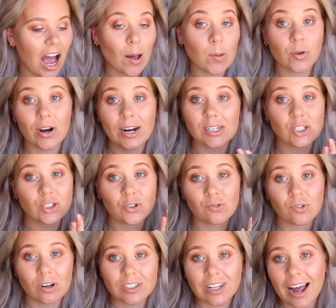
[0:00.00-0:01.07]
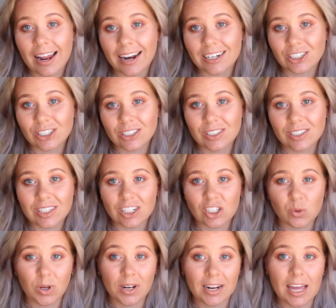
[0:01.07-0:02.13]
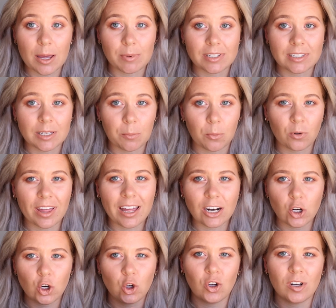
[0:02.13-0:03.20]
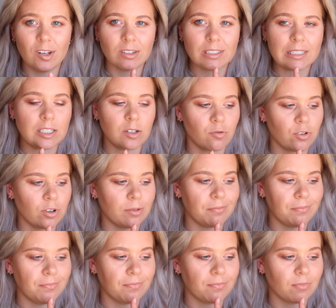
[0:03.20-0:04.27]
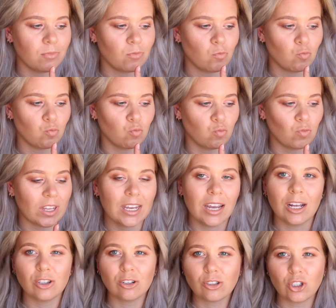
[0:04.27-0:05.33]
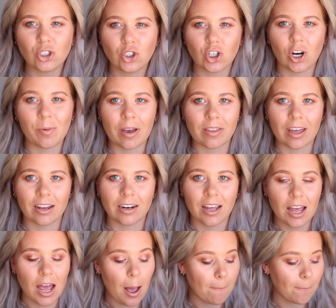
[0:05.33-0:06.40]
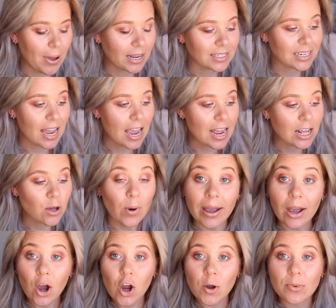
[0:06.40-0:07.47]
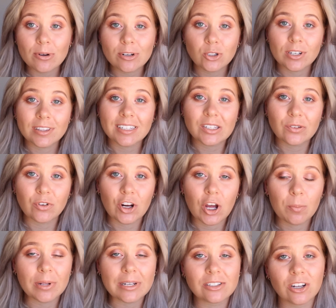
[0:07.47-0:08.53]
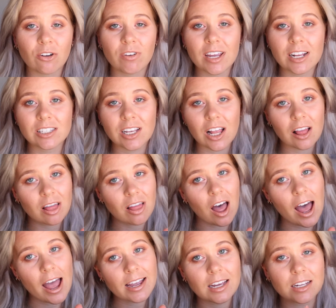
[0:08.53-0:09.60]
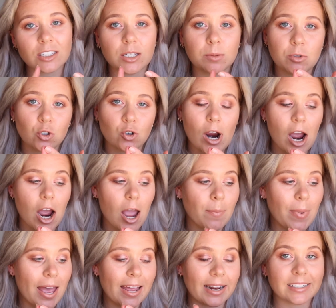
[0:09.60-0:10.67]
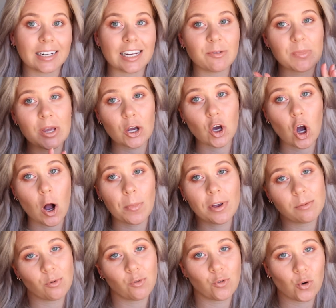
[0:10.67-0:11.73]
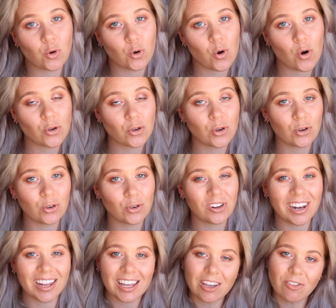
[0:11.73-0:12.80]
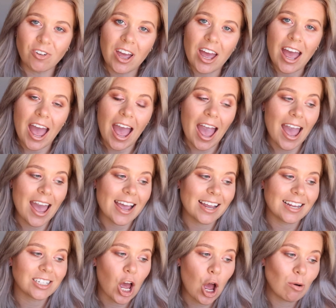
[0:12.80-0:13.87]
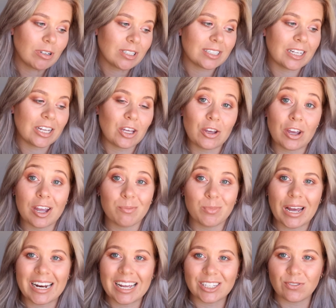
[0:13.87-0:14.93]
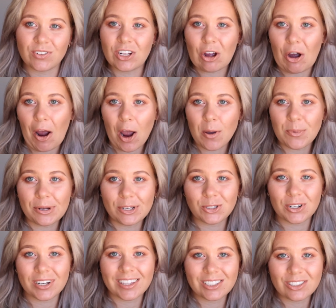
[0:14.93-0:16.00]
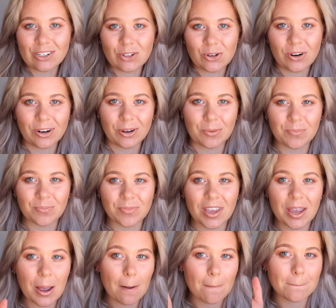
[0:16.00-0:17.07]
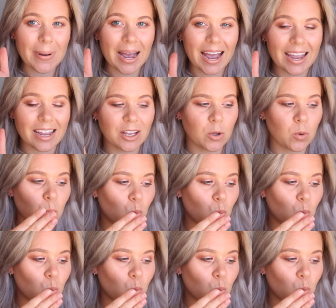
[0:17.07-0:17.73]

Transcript: I'm sorry I didn't do false eyelashes. I just wanted to keep it simple. That nude looks different. Not too sure about that. But anyway, I hope you enjoyed this video. Please don't forget to like, subscribe, and leave me a comment before you leave. And I will see you in my next video. I hope you enjoyed this tutorial. Bye!